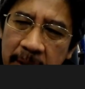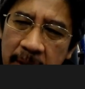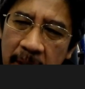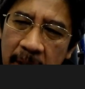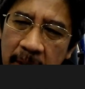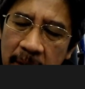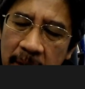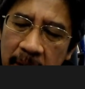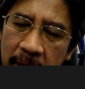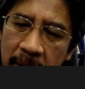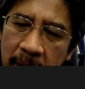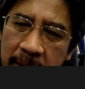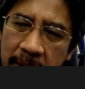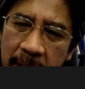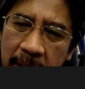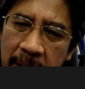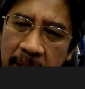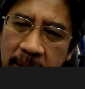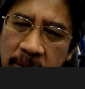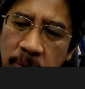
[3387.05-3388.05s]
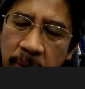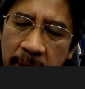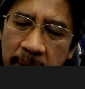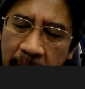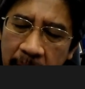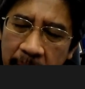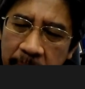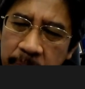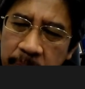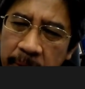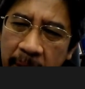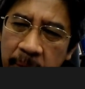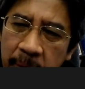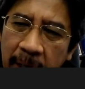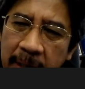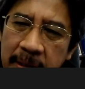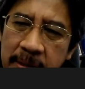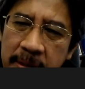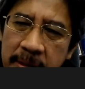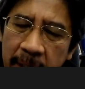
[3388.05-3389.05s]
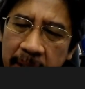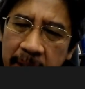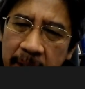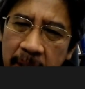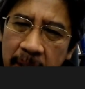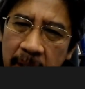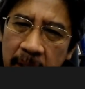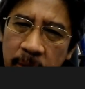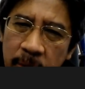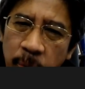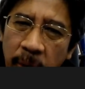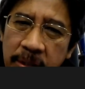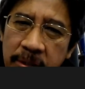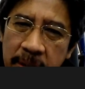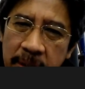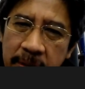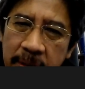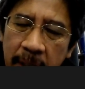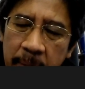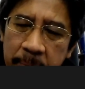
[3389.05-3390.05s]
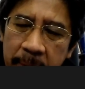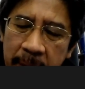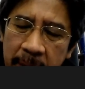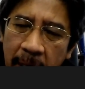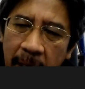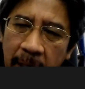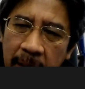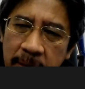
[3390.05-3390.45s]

I think it's okay if you cannot answer any question that being asked.